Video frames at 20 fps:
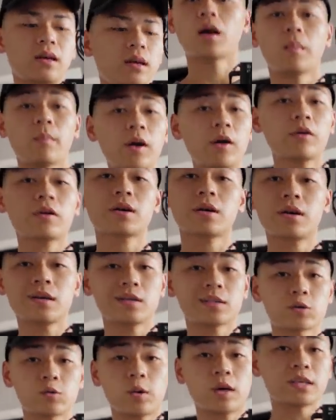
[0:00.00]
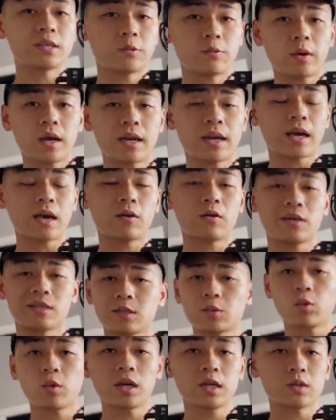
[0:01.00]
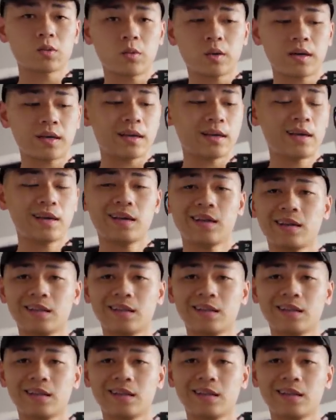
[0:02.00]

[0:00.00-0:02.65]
America is crazy right now in twenty twenty.